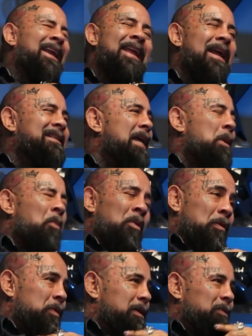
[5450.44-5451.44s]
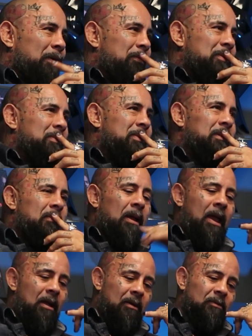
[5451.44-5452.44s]
I can't take more than 3 days away from the gym because I'm like,
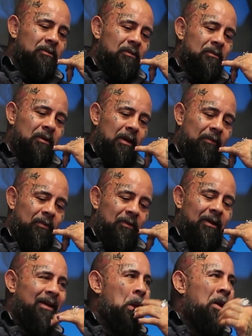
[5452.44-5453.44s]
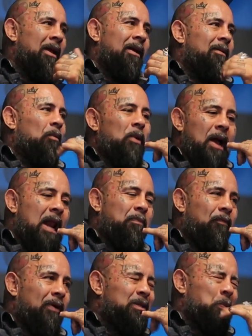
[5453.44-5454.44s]
hey, we got a
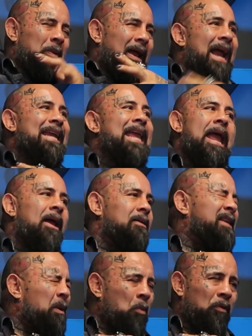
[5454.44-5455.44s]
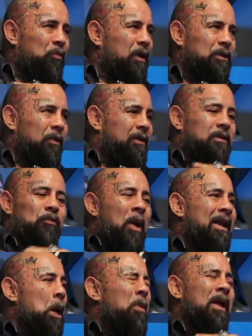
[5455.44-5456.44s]
professional, but I can't take more than 3 days away because
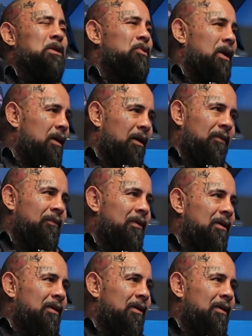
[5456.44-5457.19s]
right now that's what I love.